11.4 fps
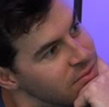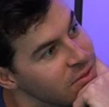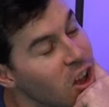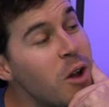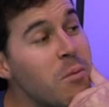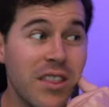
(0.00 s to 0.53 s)

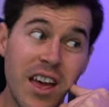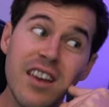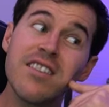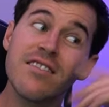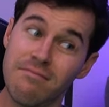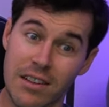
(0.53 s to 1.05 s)
No, but that
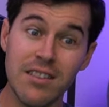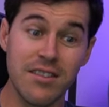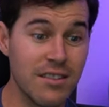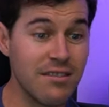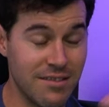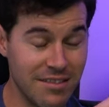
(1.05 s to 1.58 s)
is.
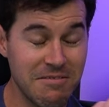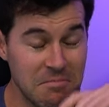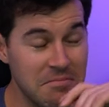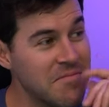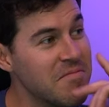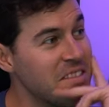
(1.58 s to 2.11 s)
That's,
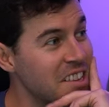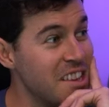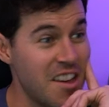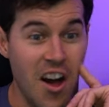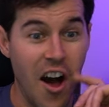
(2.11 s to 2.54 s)
say like.